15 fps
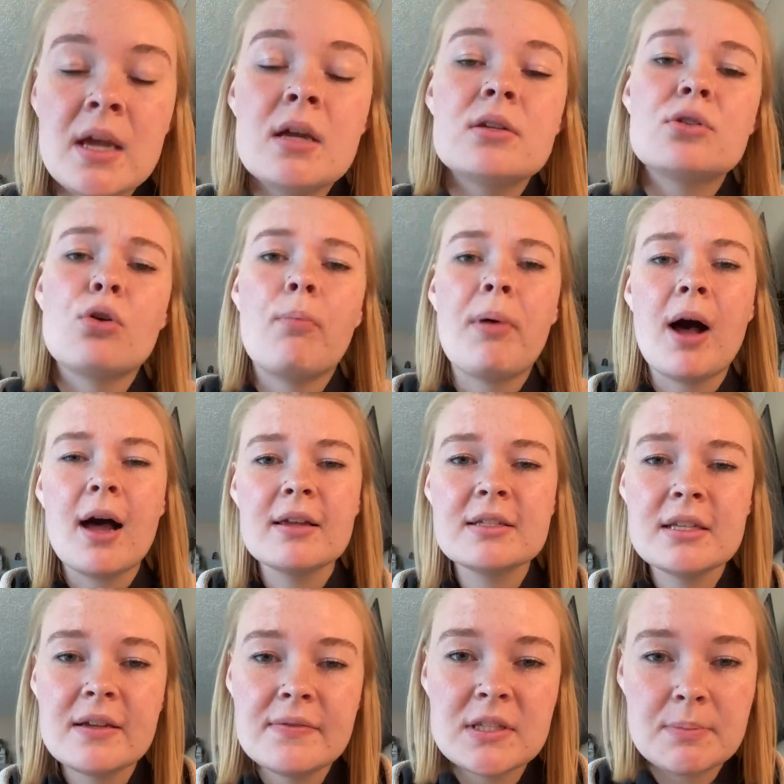So
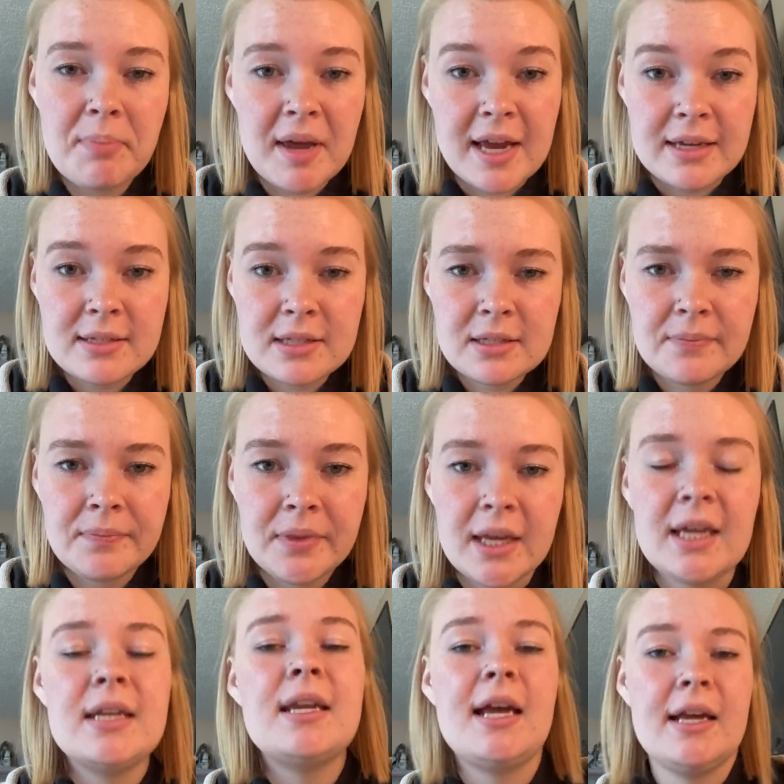positive space
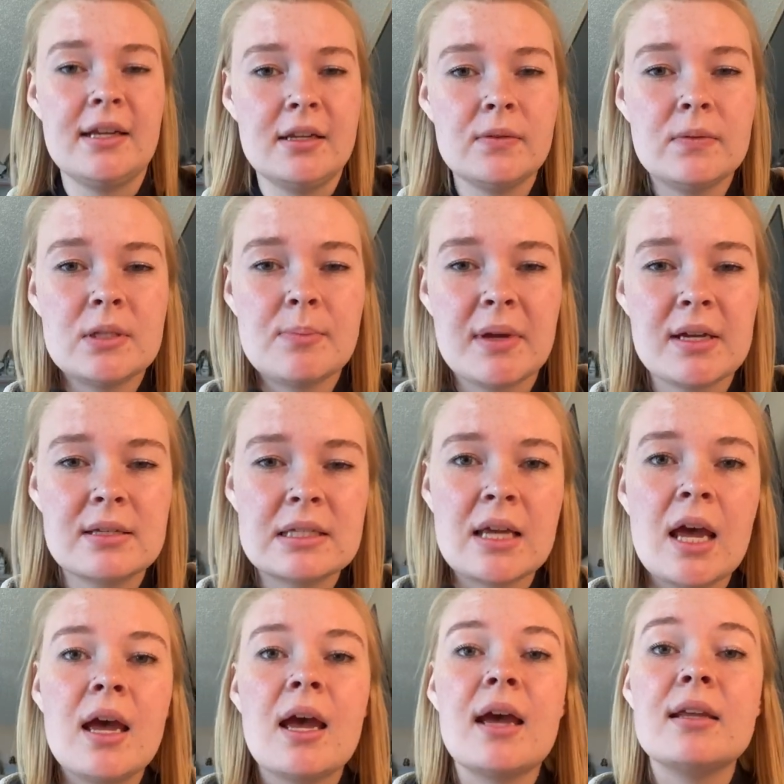and negative space,
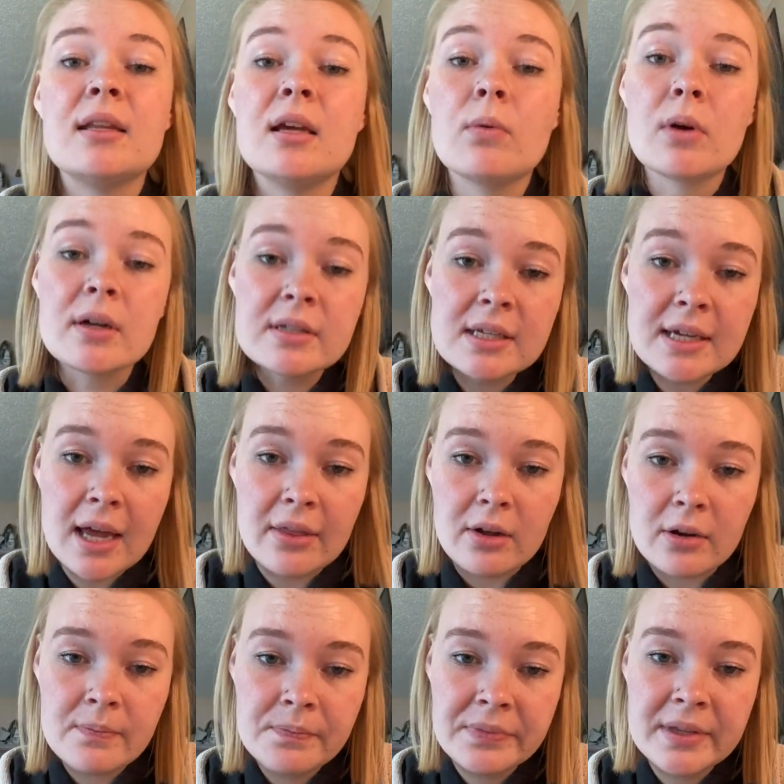and they work
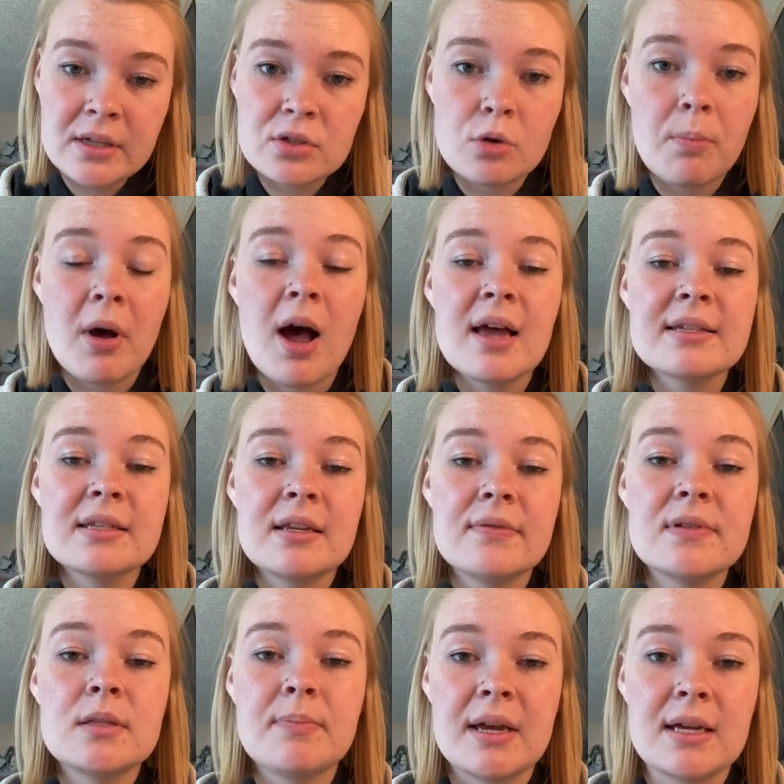together. So positive
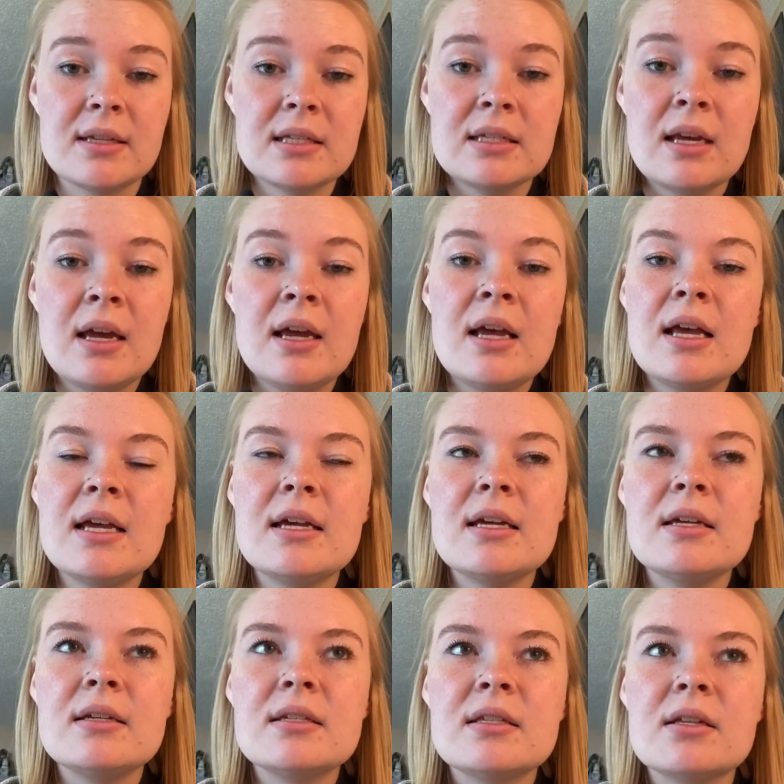space
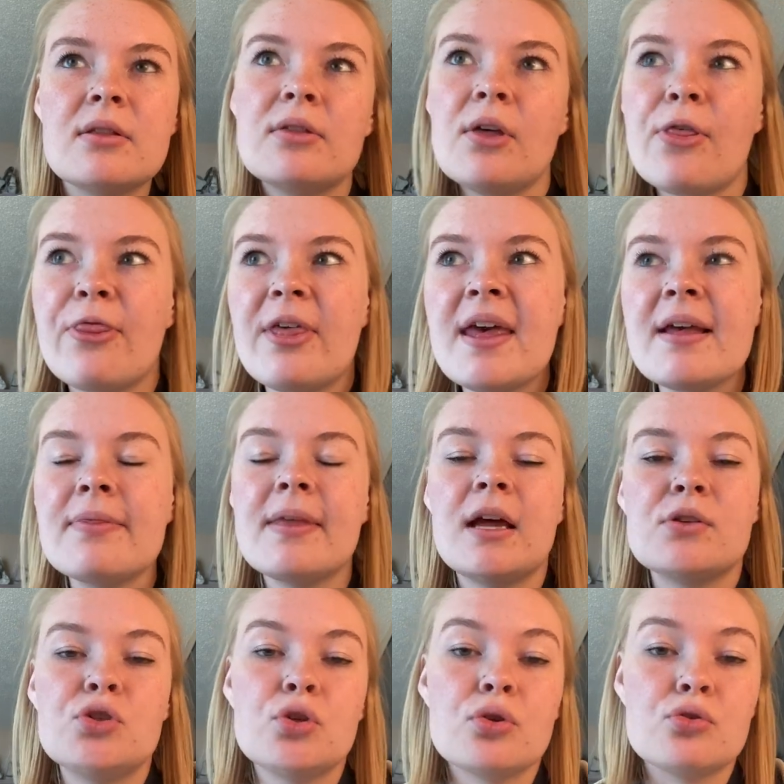is the thing
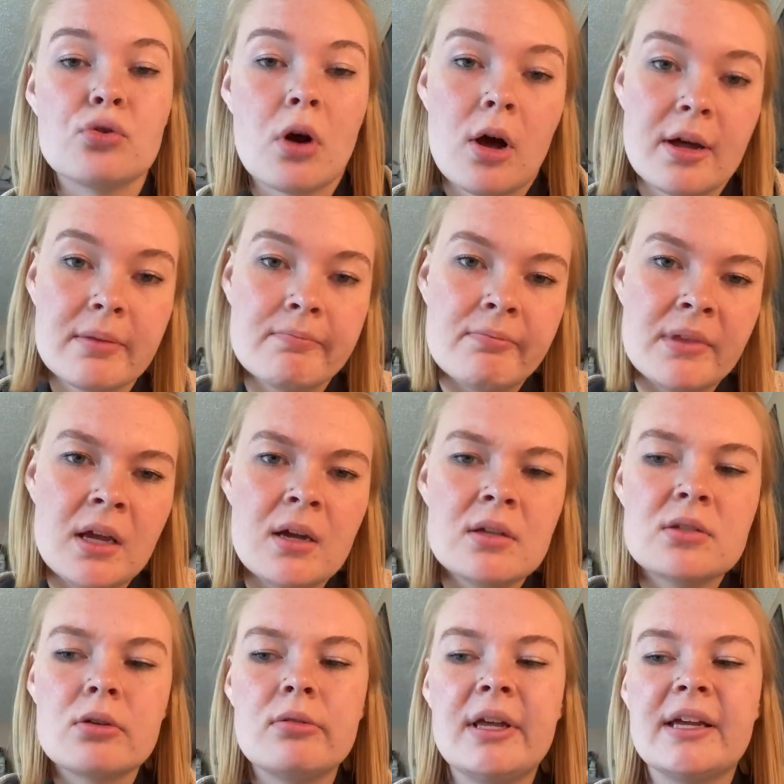that you're drawing.
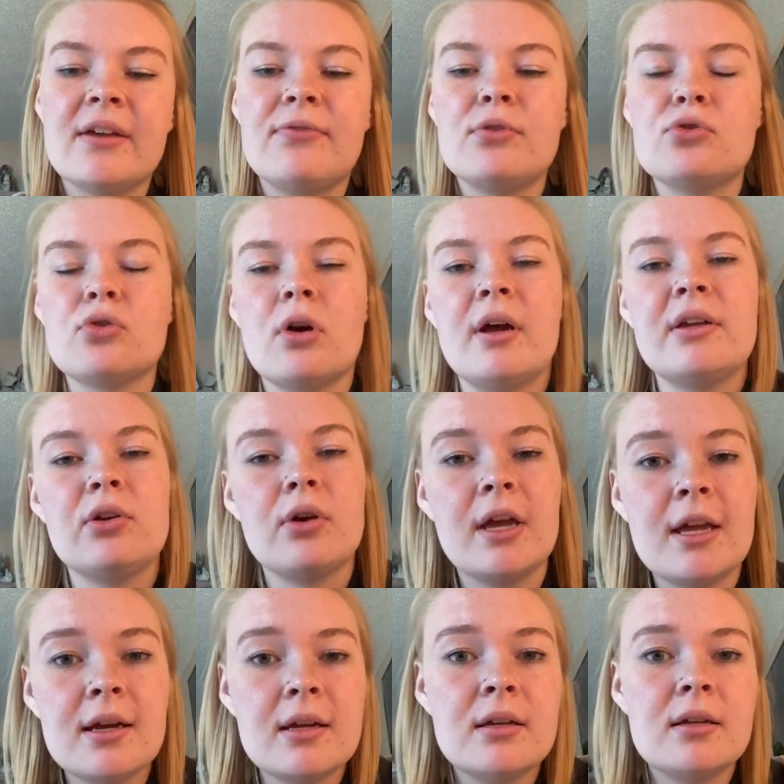So like if you're drawing your
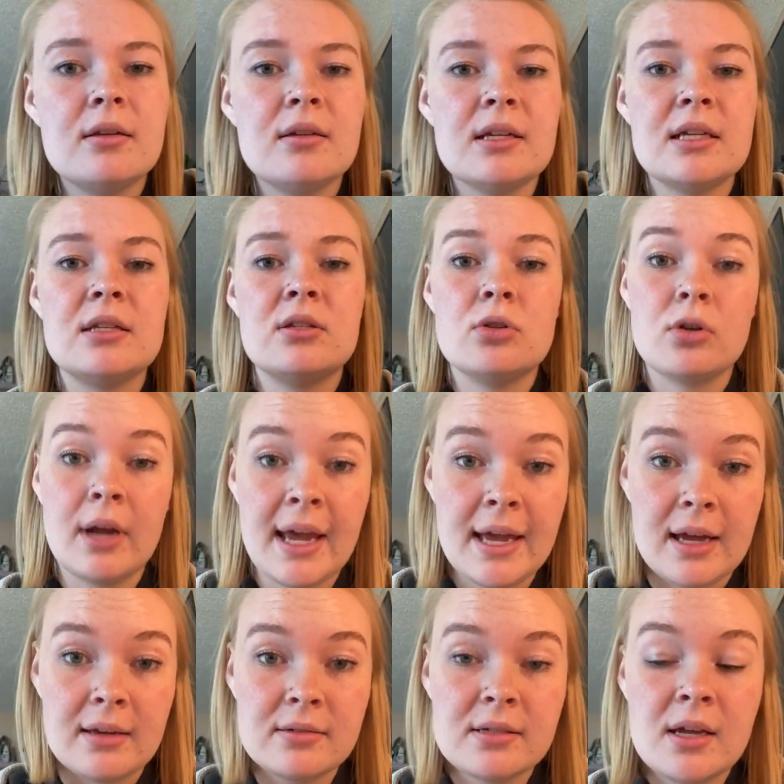hand, it's your
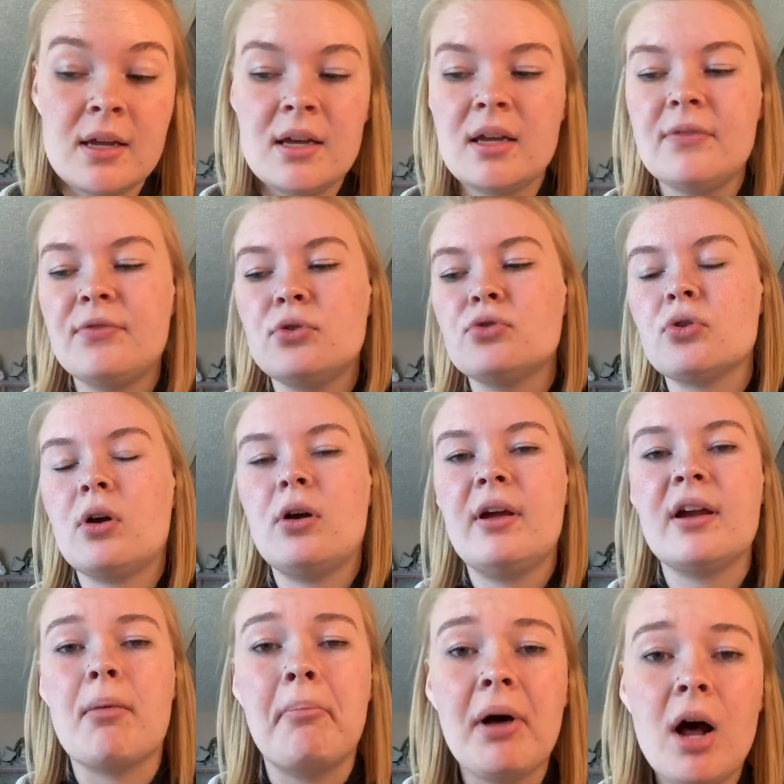hand. If you're
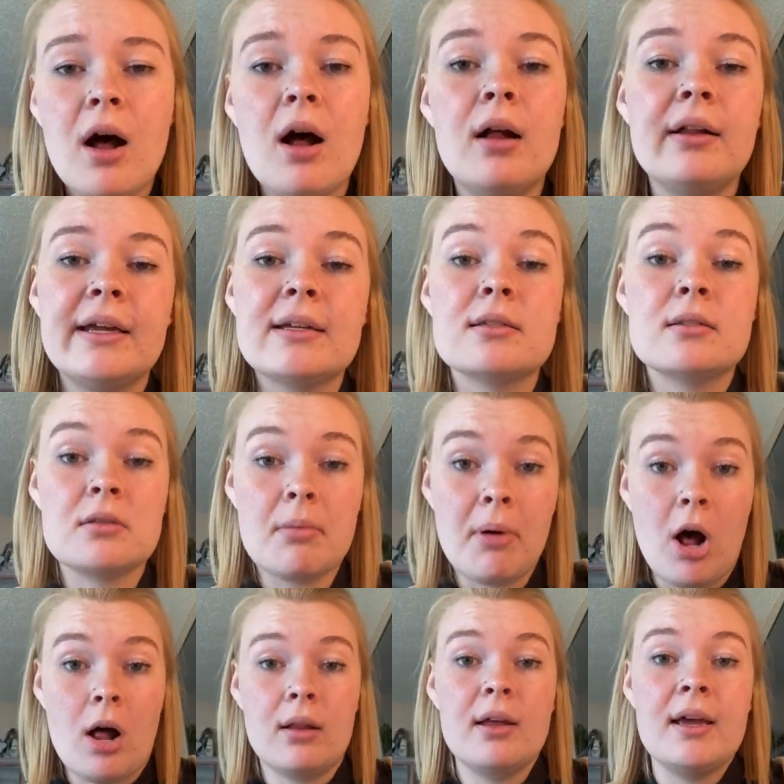drawing a ball, it's the
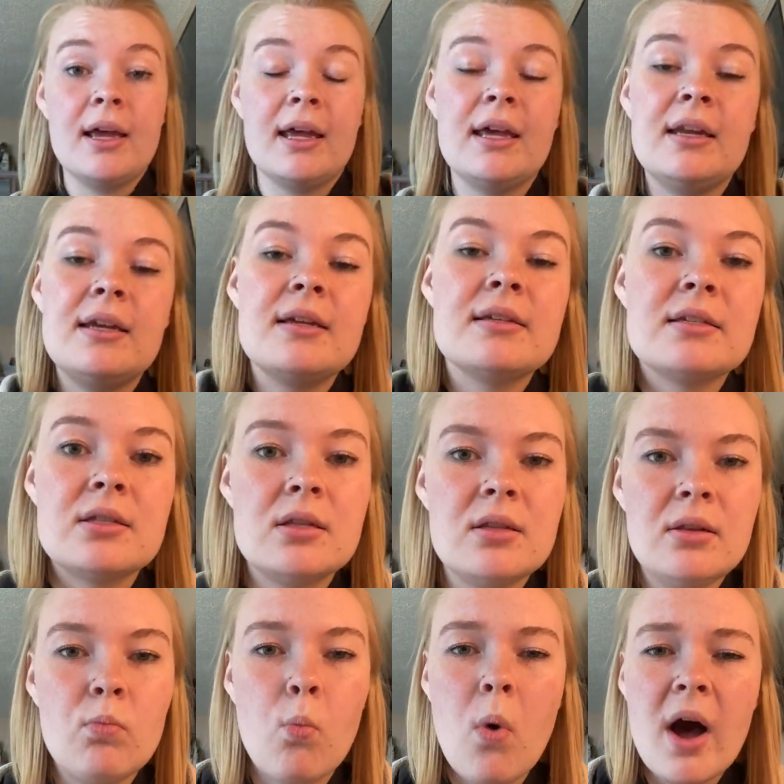ball. It is
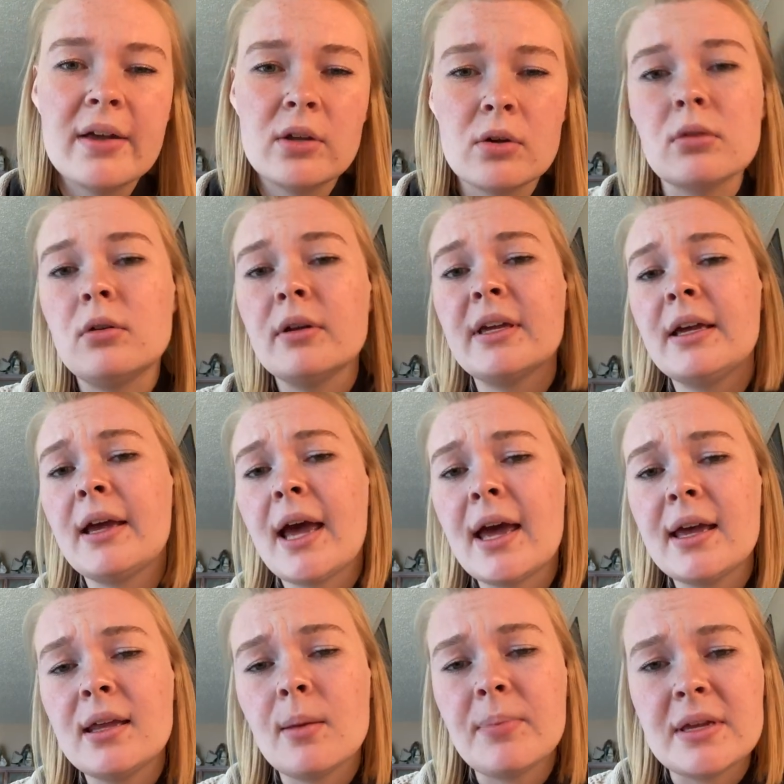what you're looking at
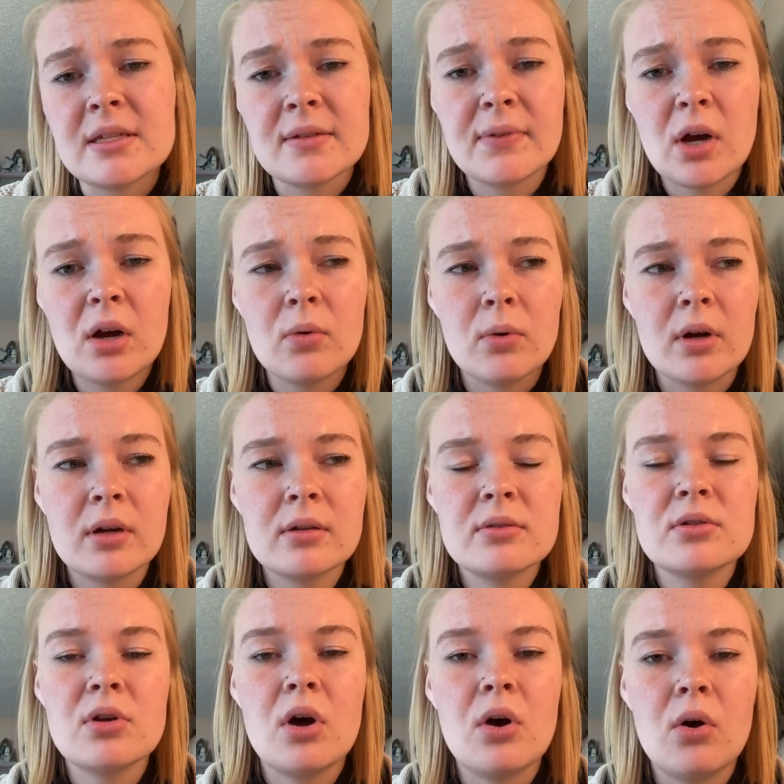in a piece of artwork.
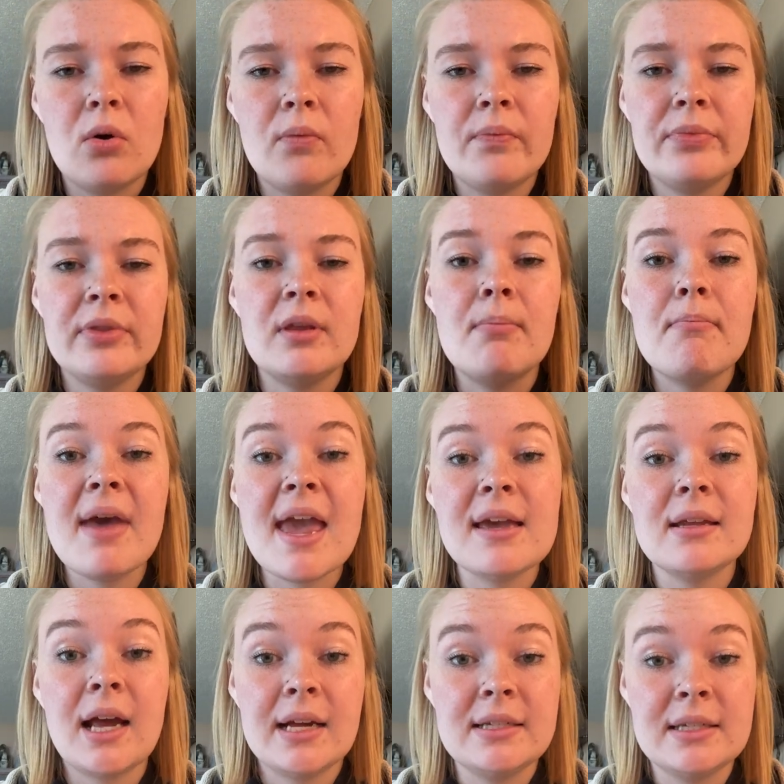So the
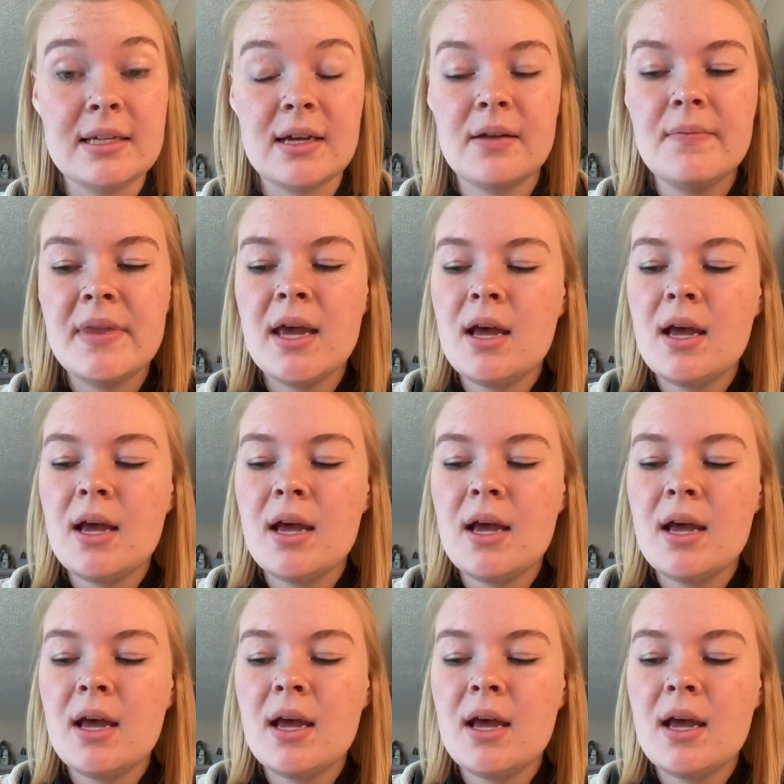main idea.